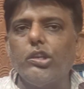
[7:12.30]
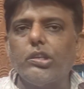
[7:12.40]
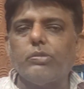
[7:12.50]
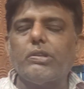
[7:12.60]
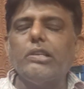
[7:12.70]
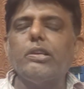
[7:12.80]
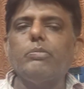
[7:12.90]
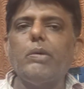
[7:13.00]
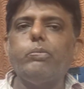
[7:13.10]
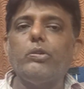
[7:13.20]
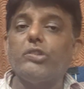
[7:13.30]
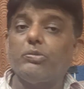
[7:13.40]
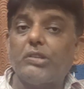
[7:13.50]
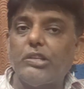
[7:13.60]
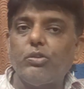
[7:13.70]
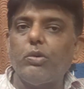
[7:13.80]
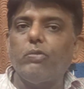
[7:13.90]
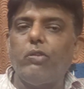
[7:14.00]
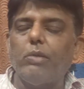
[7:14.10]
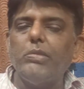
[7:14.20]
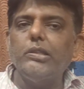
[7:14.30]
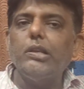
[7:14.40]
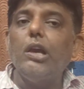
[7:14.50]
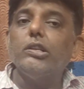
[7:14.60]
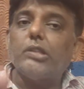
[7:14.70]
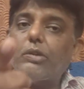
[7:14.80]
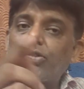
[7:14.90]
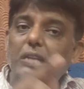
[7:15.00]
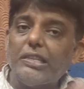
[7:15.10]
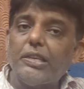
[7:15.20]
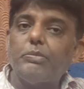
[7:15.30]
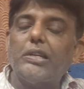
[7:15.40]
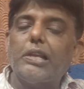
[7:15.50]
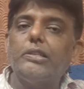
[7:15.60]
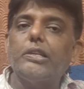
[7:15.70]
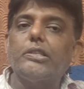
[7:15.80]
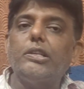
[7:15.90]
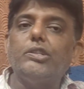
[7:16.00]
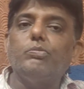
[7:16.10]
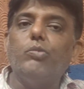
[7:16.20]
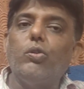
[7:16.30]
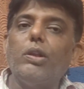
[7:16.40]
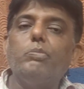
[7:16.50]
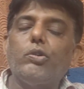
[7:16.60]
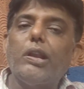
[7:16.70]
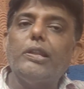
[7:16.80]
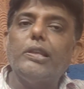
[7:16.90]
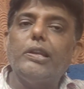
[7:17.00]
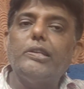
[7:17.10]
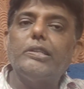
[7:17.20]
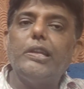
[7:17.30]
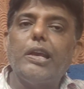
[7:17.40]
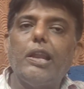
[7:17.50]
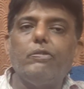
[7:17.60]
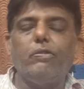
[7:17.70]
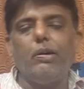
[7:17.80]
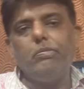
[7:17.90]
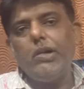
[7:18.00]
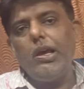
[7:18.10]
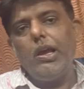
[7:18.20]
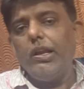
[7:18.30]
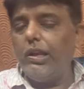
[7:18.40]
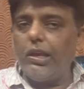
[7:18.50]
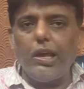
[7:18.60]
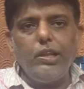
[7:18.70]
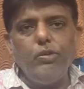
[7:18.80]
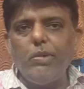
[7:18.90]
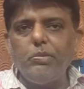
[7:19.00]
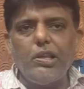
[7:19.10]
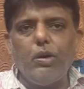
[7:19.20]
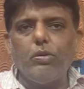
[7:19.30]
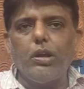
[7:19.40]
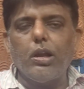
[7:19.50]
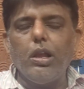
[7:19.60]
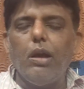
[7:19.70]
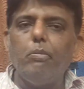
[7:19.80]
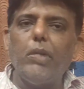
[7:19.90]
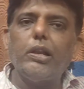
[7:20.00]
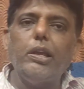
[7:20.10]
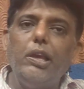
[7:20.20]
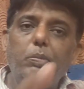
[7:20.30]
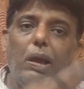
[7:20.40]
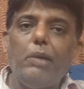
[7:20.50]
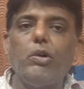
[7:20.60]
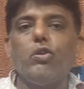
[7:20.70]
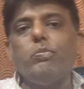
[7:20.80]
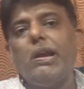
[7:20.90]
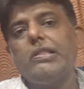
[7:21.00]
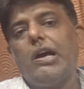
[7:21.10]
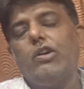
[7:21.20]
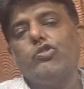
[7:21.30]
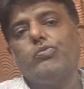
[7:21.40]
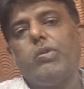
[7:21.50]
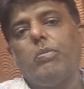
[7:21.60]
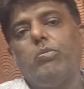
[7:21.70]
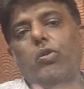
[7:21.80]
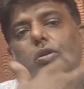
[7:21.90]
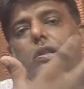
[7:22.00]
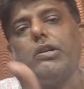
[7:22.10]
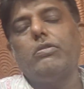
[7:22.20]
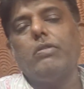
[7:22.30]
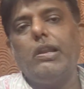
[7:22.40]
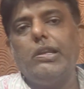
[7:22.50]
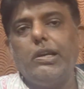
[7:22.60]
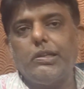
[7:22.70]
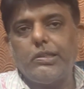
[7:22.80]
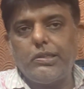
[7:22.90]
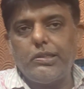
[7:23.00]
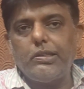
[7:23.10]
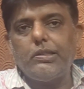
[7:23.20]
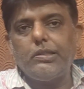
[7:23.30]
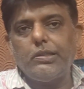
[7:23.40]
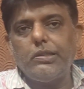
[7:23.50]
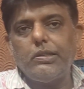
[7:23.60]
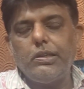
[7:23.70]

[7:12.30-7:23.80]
Substance over form means substance of the transaction is more important than its legal form. Legally you may be the owner, but if I am occupying the house for more than 12 years,